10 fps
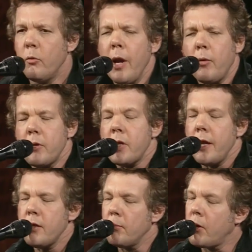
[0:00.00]
Rick would
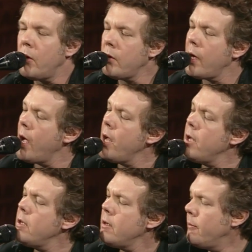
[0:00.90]
take some
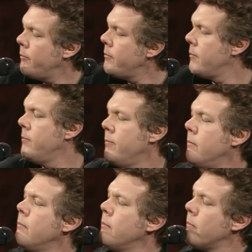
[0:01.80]
cocaine,
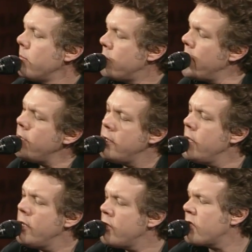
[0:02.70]
didn't
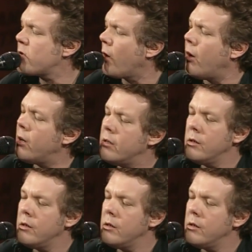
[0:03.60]
need a straw.